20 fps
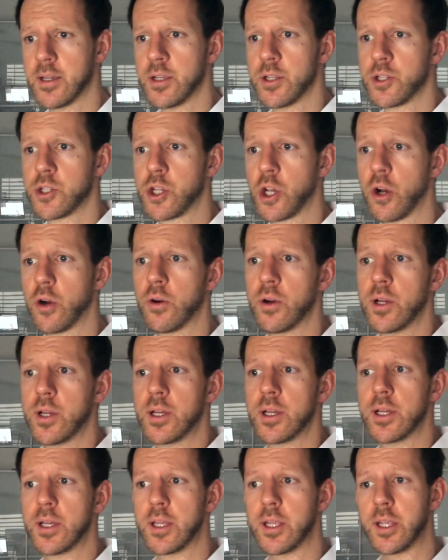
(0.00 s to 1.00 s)
So,
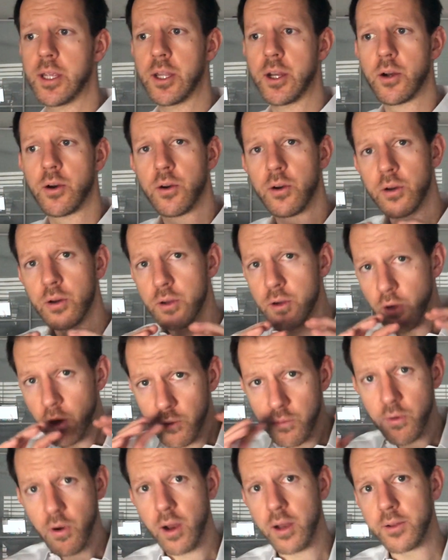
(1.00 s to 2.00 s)
you know,
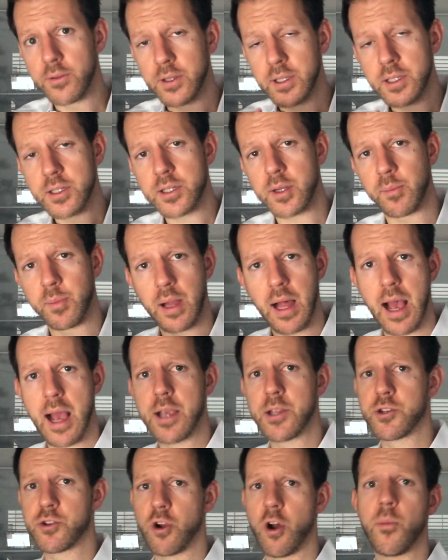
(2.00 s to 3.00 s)
overall, I think this
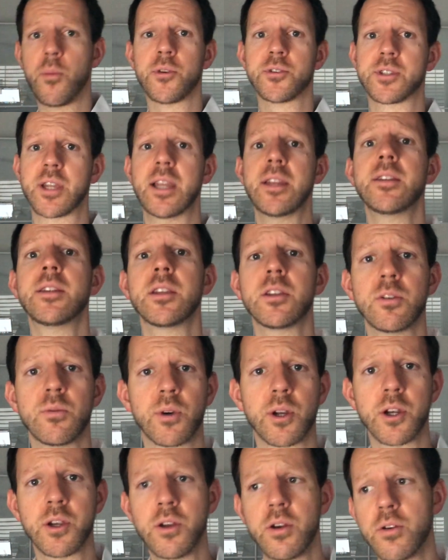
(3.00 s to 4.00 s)
applies to almost anything you
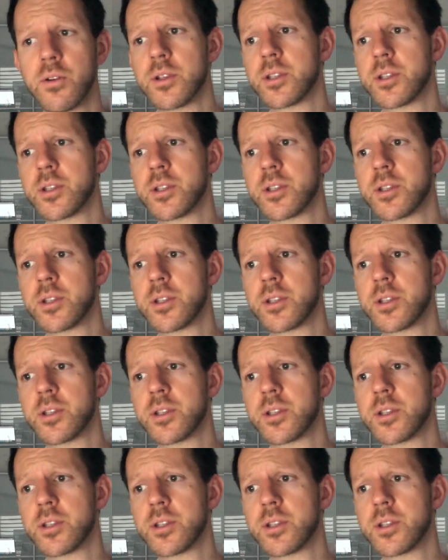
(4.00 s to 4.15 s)
want to do.